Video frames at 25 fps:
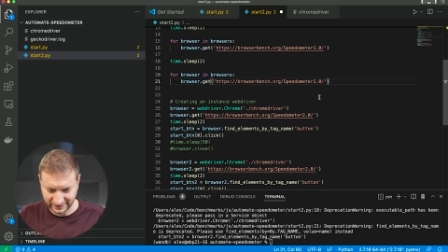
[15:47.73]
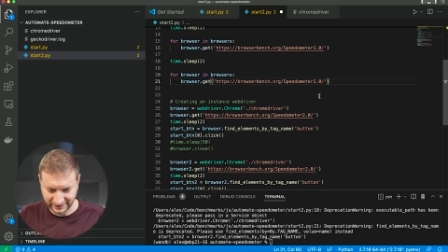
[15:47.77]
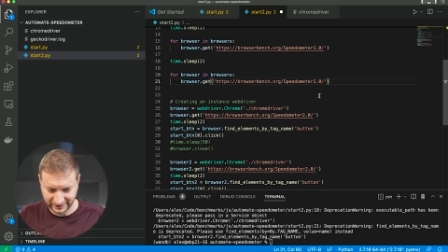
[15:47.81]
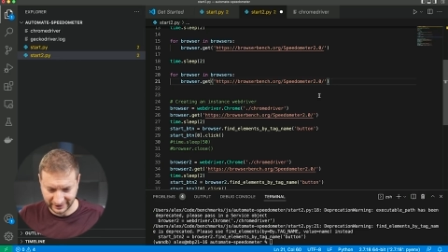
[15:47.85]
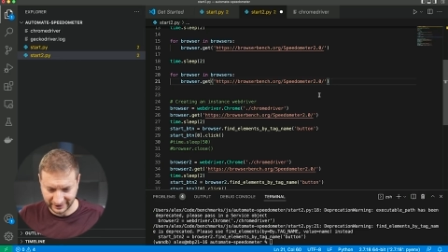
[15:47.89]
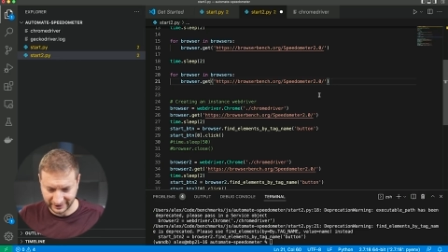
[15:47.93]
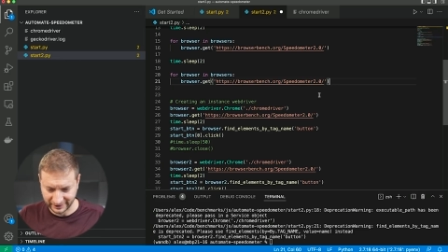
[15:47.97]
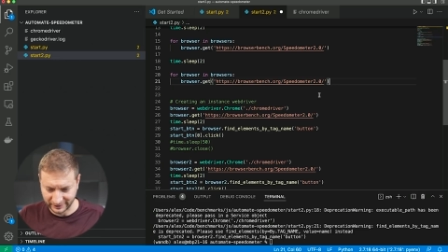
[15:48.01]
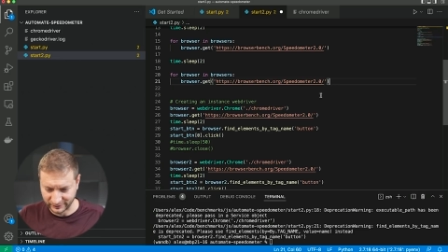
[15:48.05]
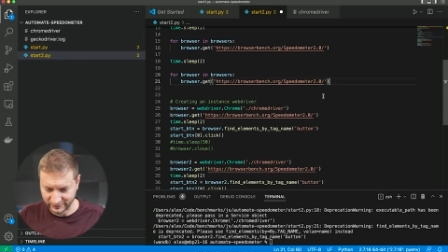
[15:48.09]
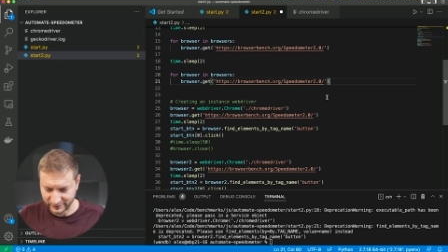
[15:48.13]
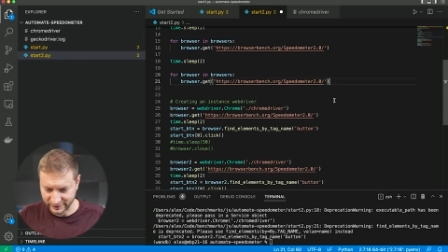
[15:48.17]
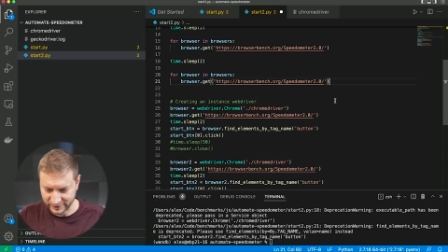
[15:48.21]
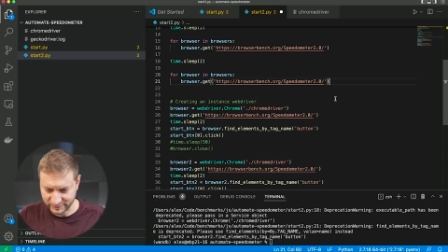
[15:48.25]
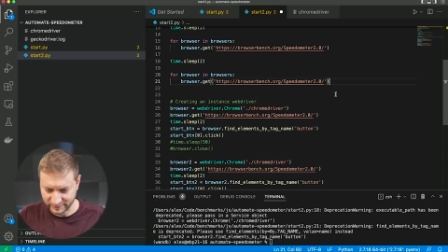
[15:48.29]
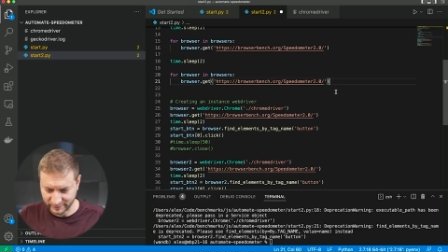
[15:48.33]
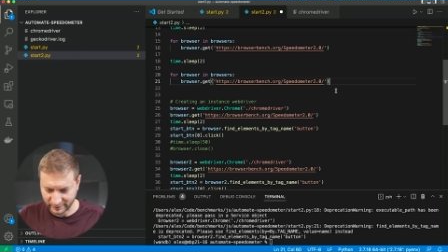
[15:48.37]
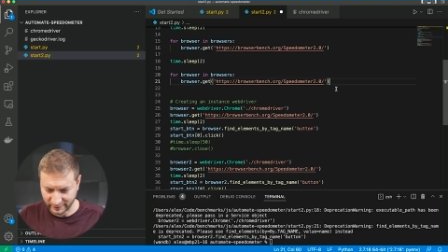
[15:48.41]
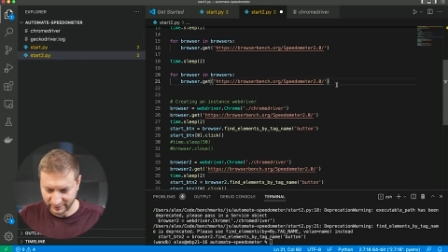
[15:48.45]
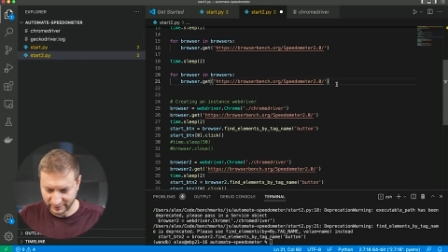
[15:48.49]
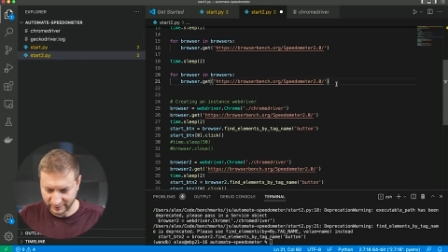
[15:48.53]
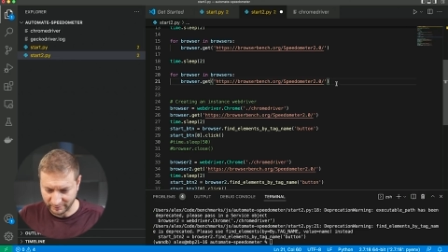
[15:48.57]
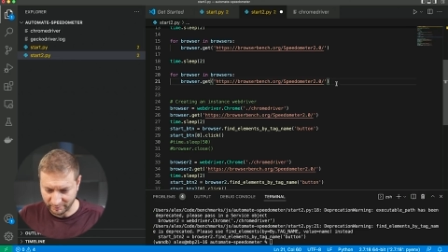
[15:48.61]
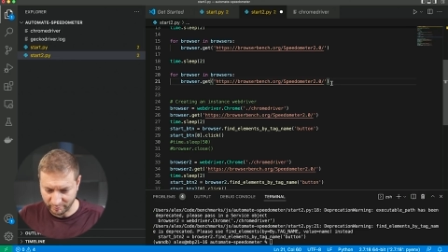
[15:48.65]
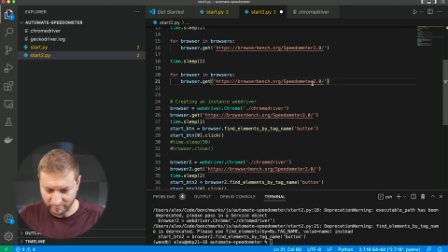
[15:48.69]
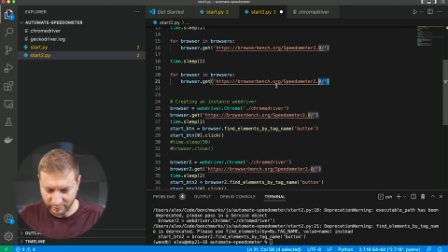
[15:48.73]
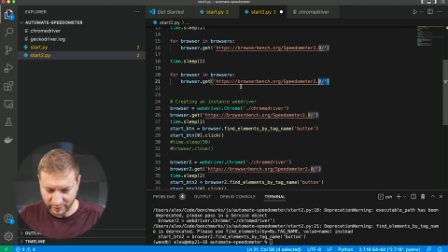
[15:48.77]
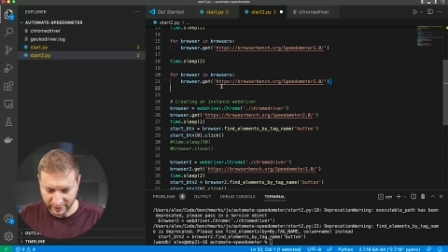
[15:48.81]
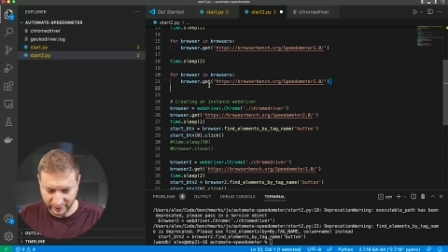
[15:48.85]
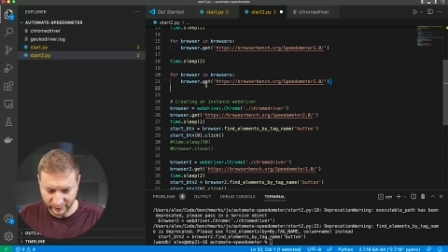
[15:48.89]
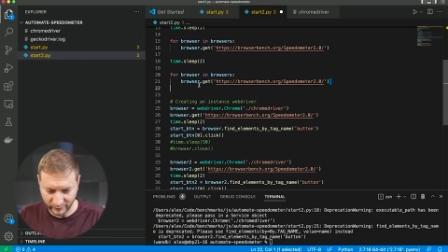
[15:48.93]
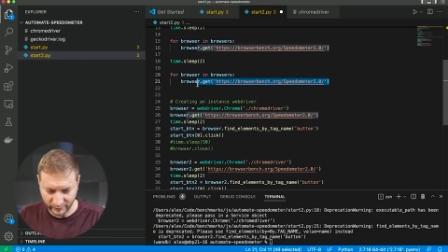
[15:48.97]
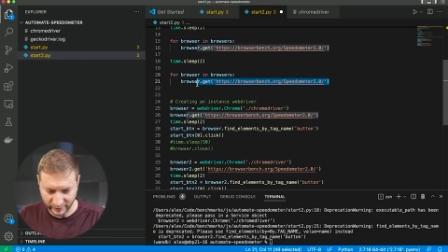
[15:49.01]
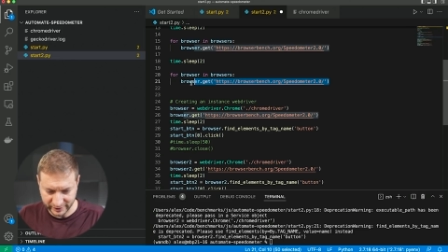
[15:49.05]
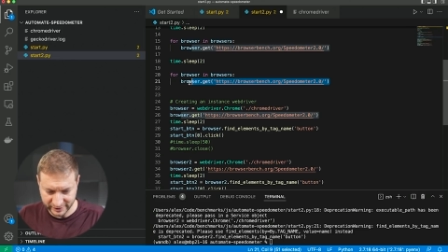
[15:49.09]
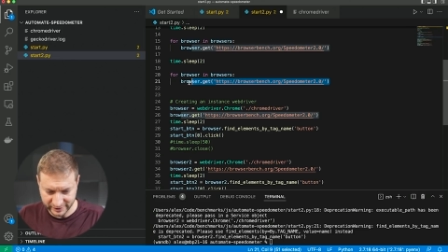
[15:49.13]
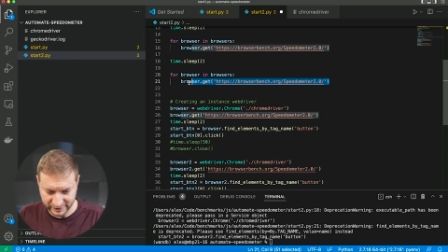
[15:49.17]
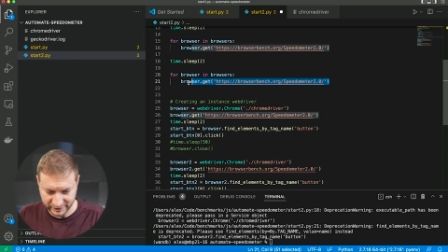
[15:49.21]
I know there's probably
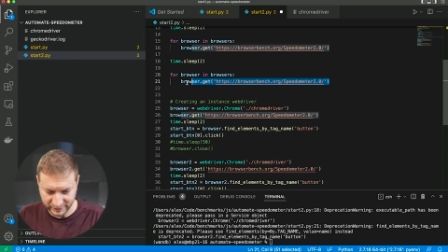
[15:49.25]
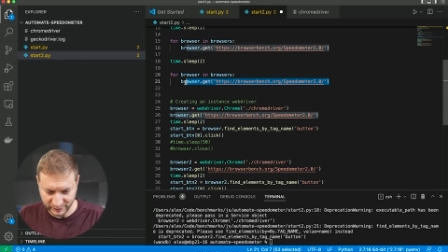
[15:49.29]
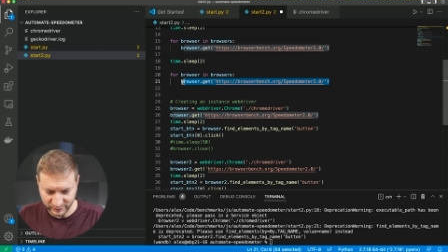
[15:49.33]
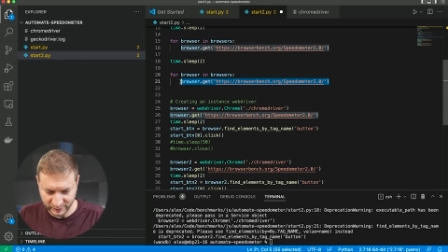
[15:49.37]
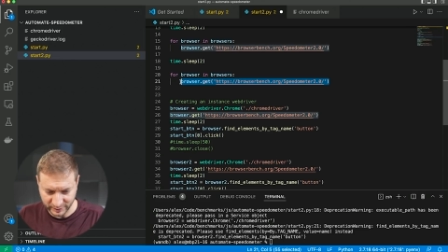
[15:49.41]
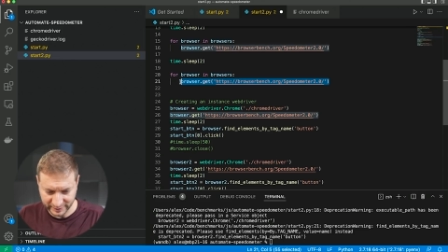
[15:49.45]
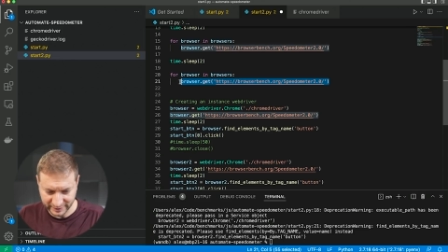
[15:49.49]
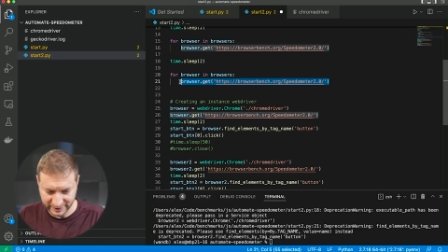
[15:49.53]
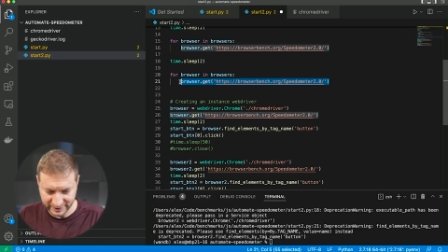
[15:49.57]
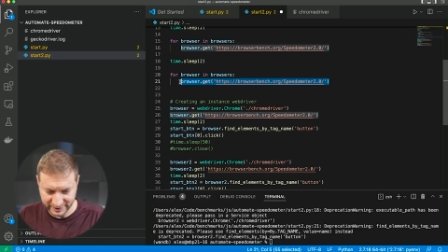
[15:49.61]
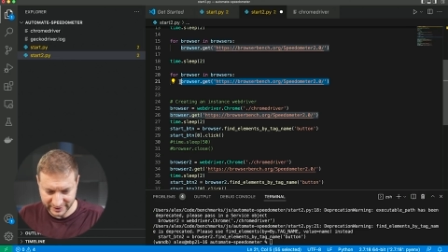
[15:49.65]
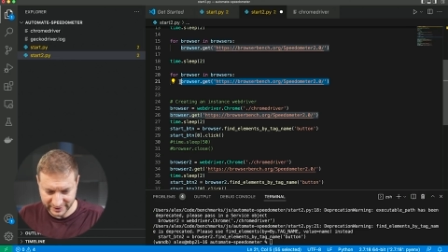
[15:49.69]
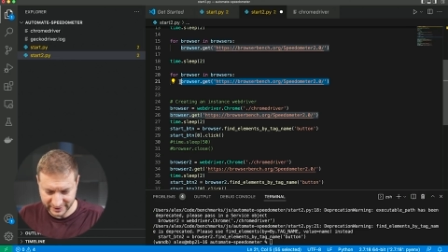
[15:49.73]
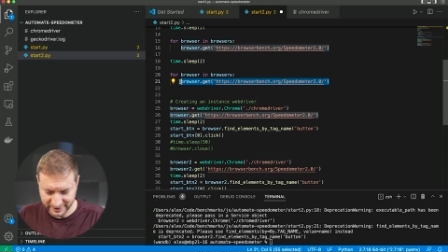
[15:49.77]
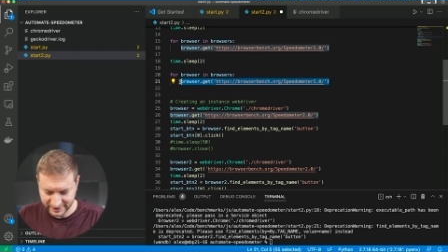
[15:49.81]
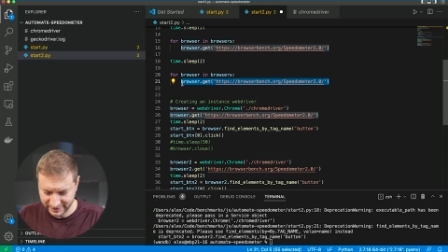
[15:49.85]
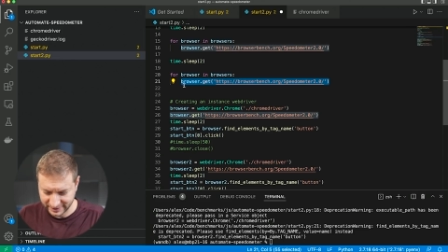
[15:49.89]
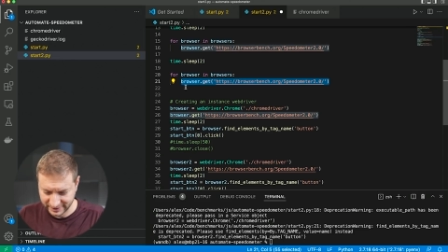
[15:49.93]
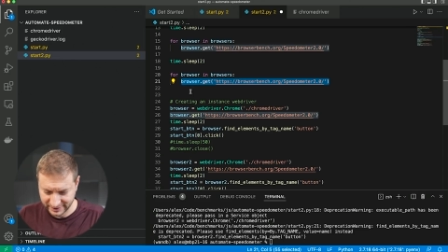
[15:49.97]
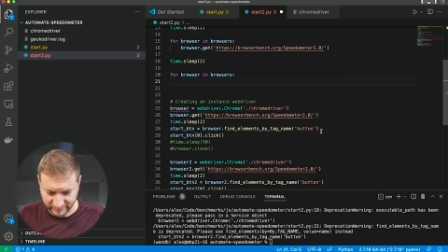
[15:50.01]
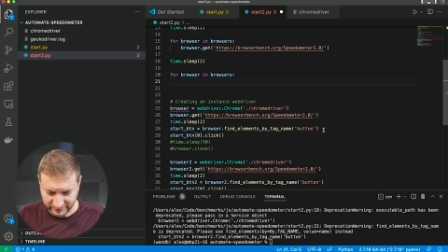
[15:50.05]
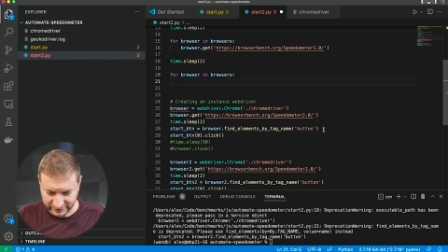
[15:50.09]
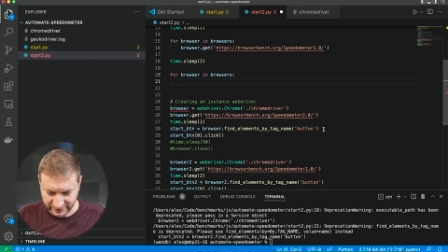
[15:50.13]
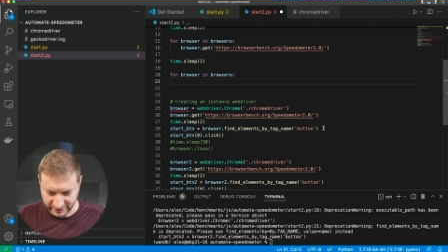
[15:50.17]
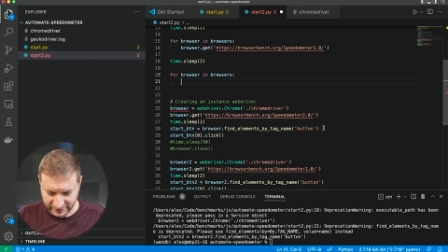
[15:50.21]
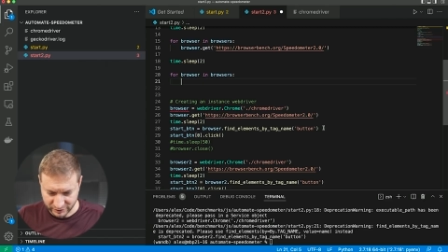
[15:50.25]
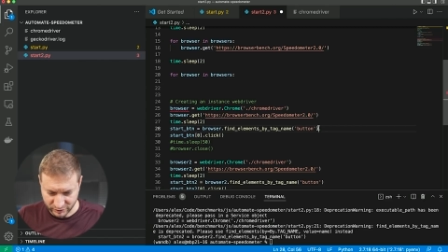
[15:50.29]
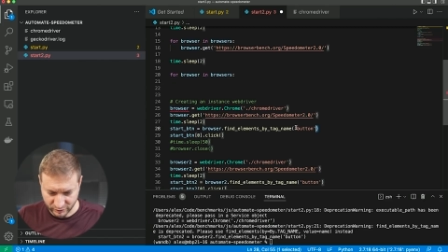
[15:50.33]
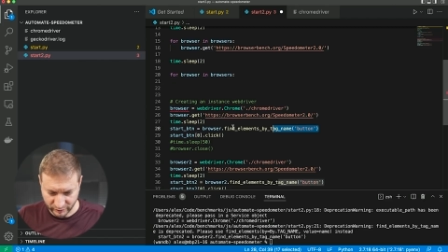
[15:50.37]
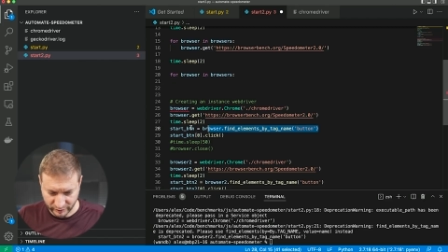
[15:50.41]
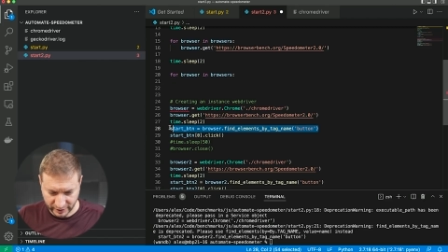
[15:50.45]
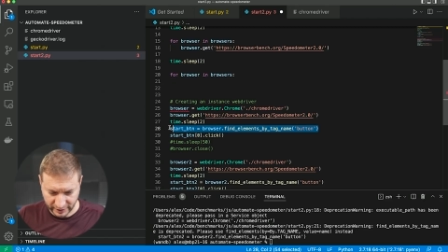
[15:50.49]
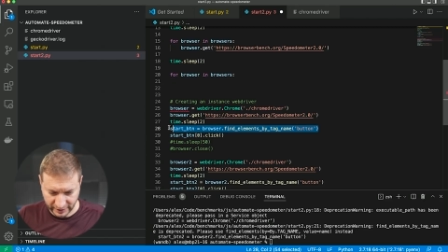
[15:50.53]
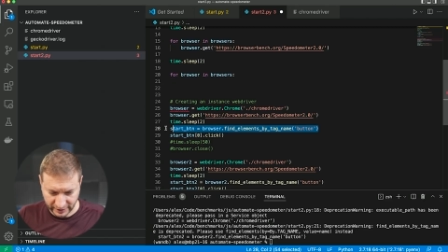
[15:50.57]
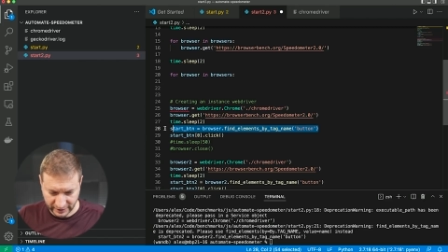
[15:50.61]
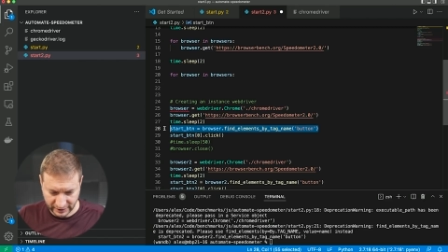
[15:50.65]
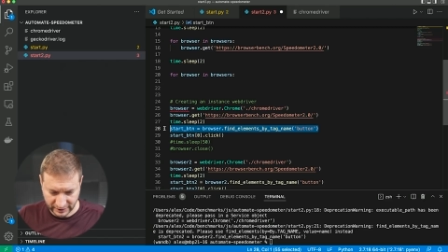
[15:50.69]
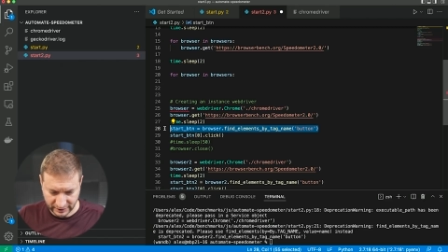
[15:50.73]
better ways of doing this, but that's
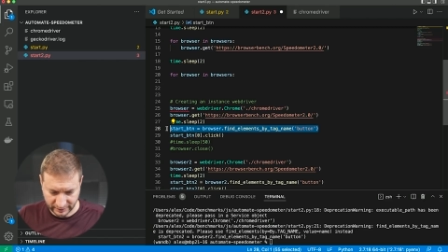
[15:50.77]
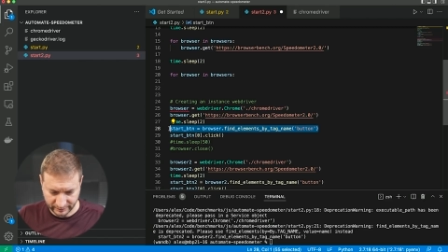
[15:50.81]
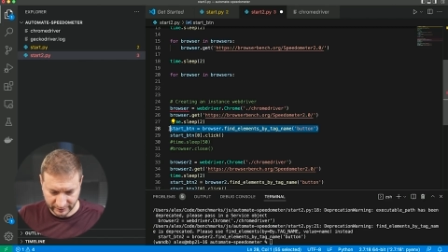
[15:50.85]
okay.